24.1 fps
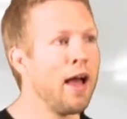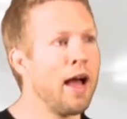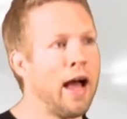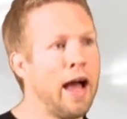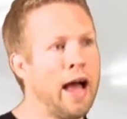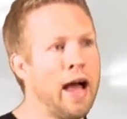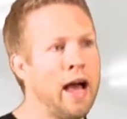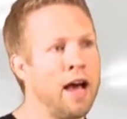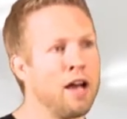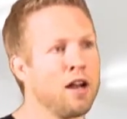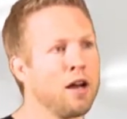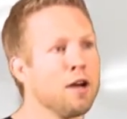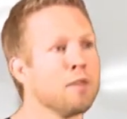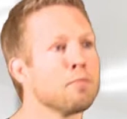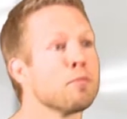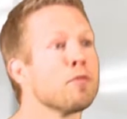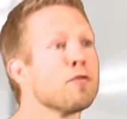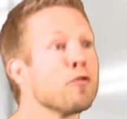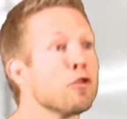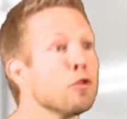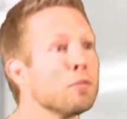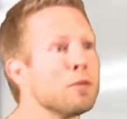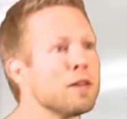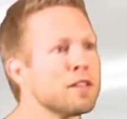and I
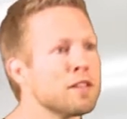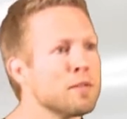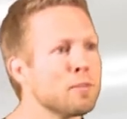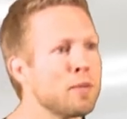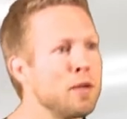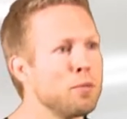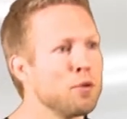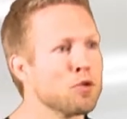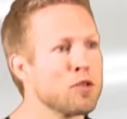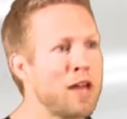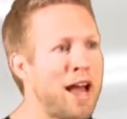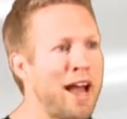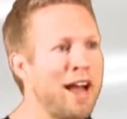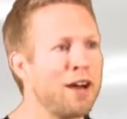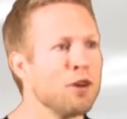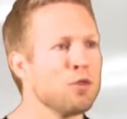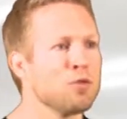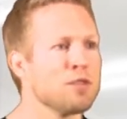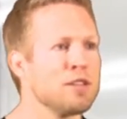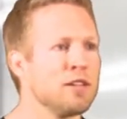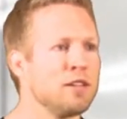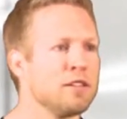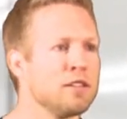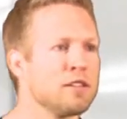perform this at people's
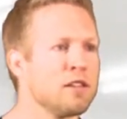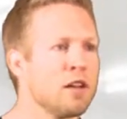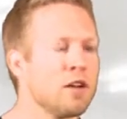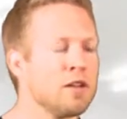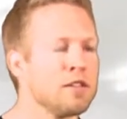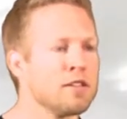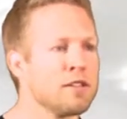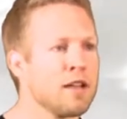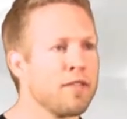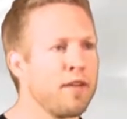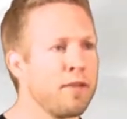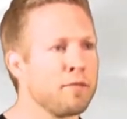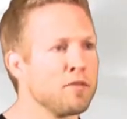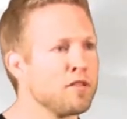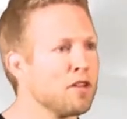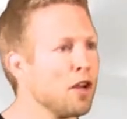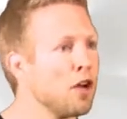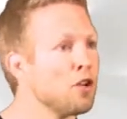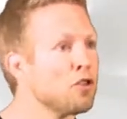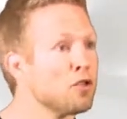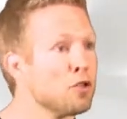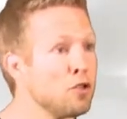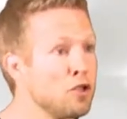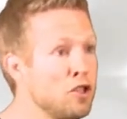houses, so instead of having to
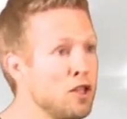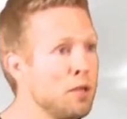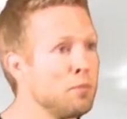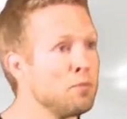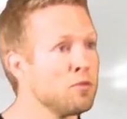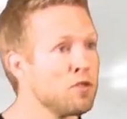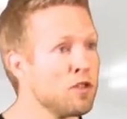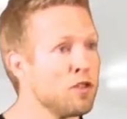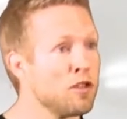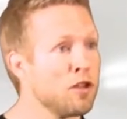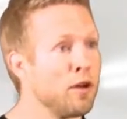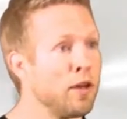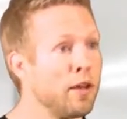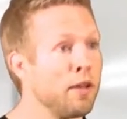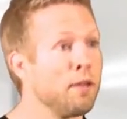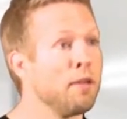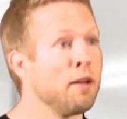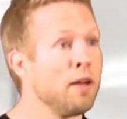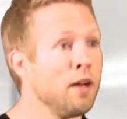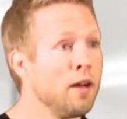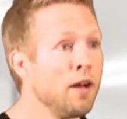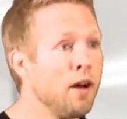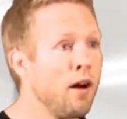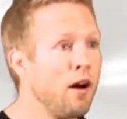go to a gym to do it,
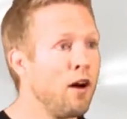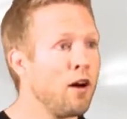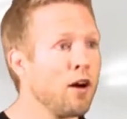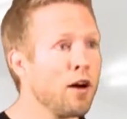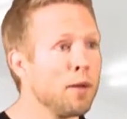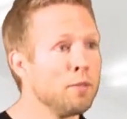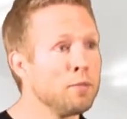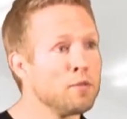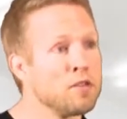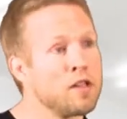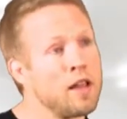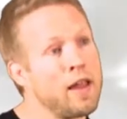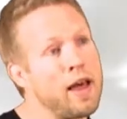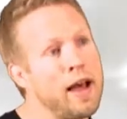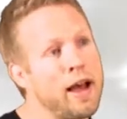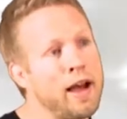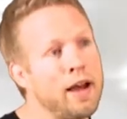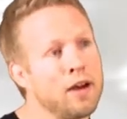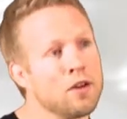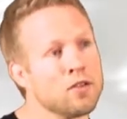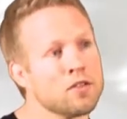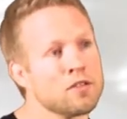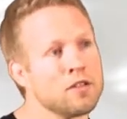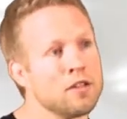I'll come to their
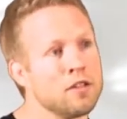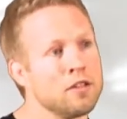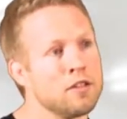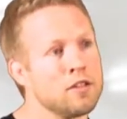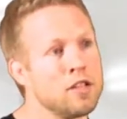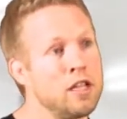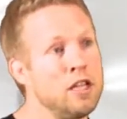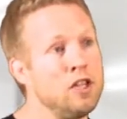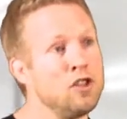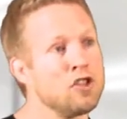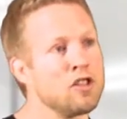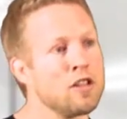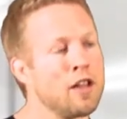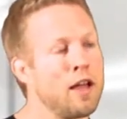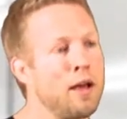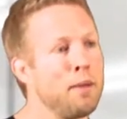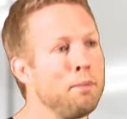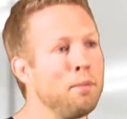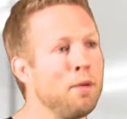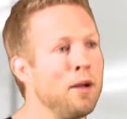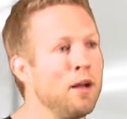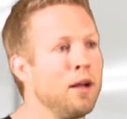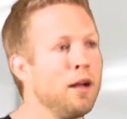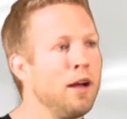house and teach
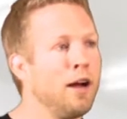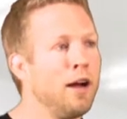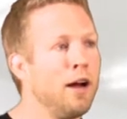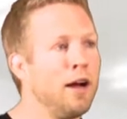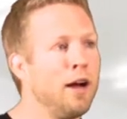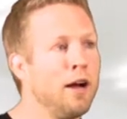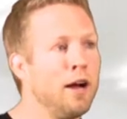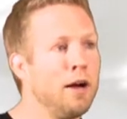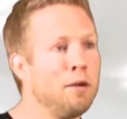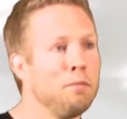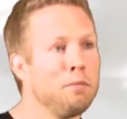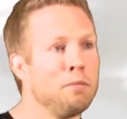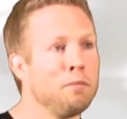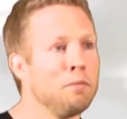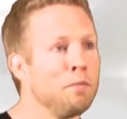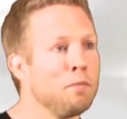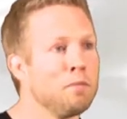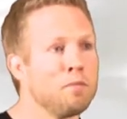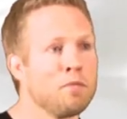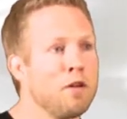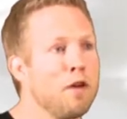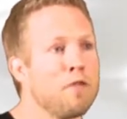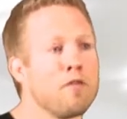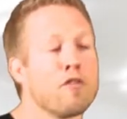them a
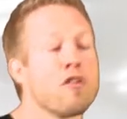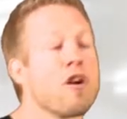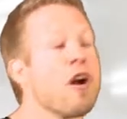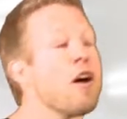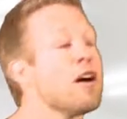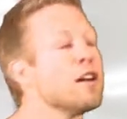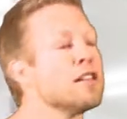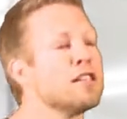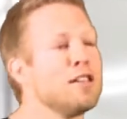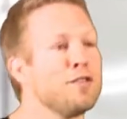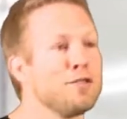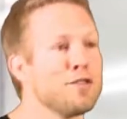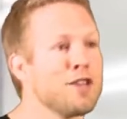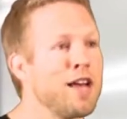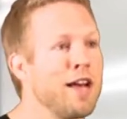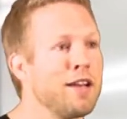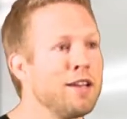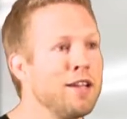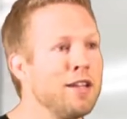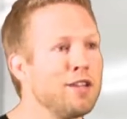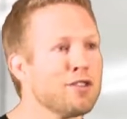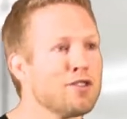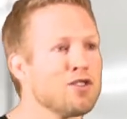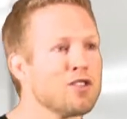variety of
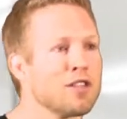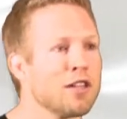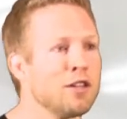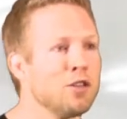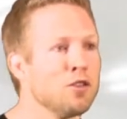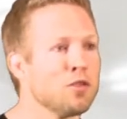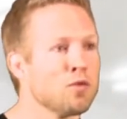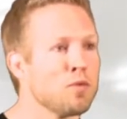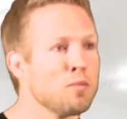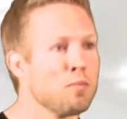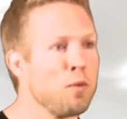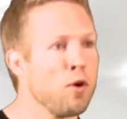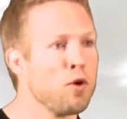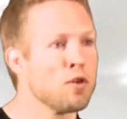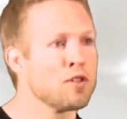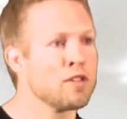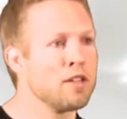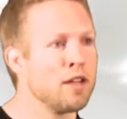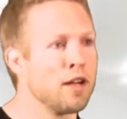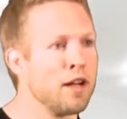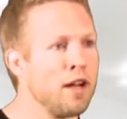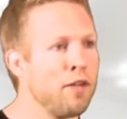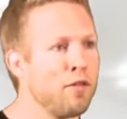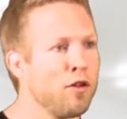techniques and skills with
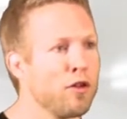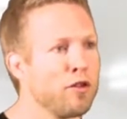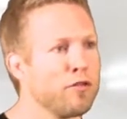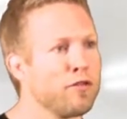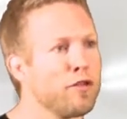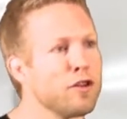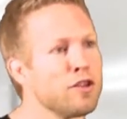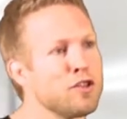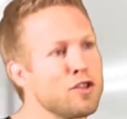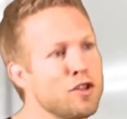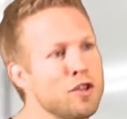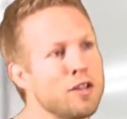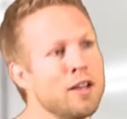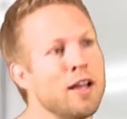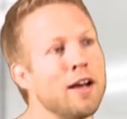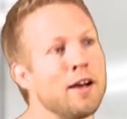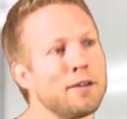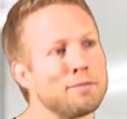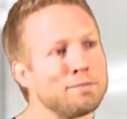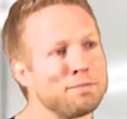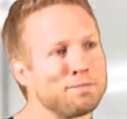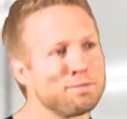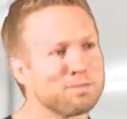boxing and have a lot of fun doing that.